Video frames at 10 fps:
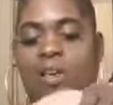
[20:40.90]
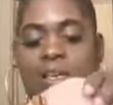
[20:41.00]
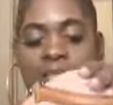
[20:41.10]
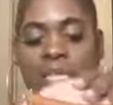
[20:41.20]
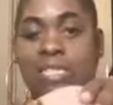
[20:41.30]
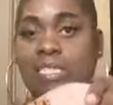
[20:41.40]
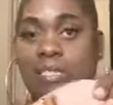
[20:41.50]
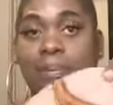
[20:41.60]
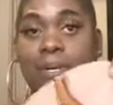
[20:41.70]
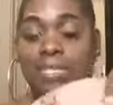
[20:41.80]
This is
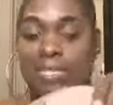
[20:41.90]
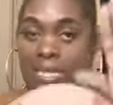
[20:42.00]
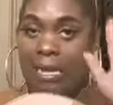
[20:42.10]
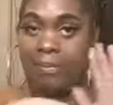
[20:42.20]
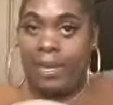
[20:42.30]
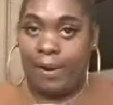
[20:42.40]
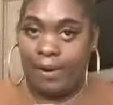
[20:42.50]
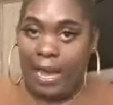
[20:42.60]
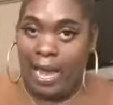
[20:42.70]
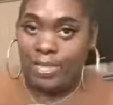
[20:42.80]
the purse that I'm
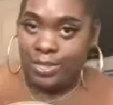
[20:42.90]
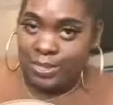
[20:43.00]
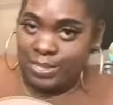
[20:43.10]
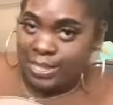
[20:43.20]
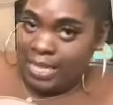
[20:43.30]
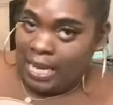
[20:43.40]
carrying. As you can see,